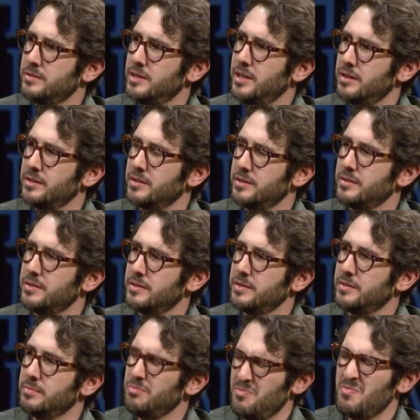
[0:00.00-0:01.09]
Yeah. 30
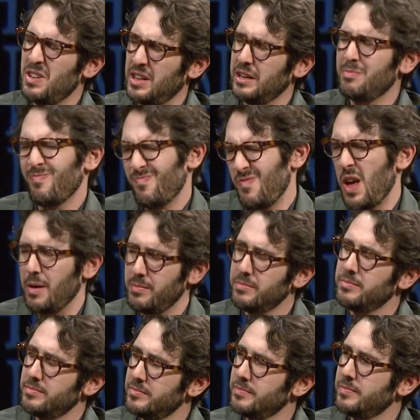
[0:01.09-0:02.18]
million? I think. Yeah. What do you
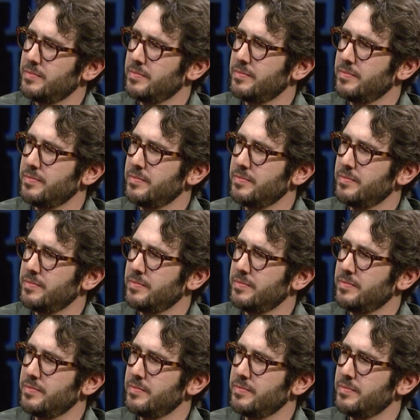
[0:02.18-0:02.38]
do with all the